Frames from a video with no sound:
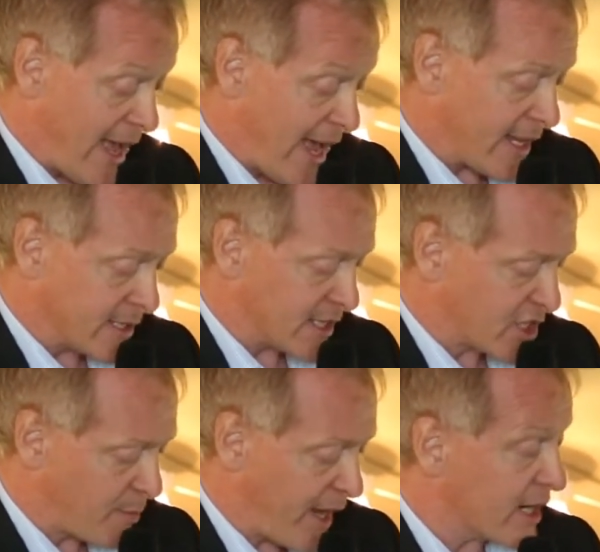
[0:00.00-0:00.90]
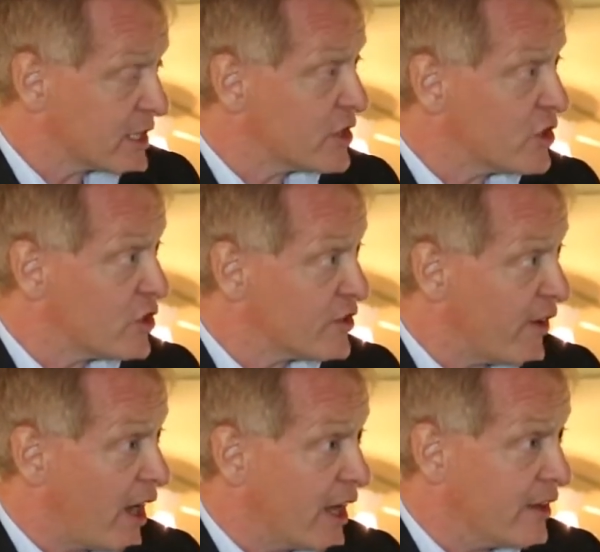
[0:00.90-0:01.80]
and expect to
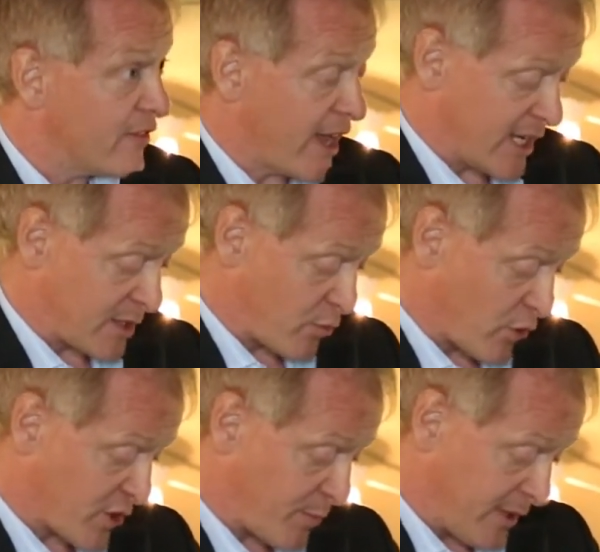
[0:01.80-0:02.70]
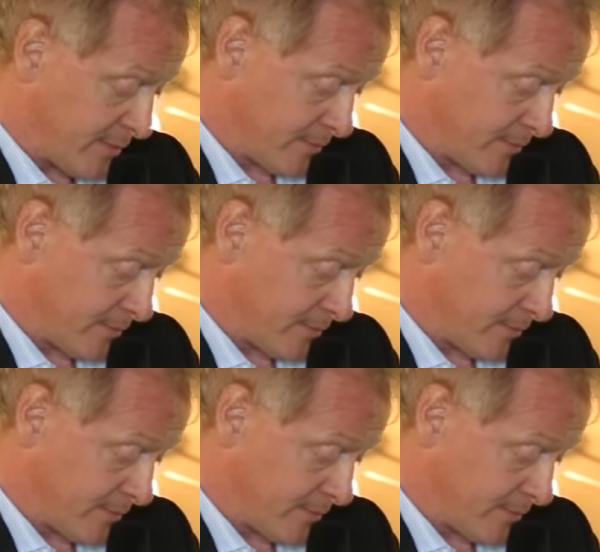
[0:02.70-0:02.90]
survive and prosper.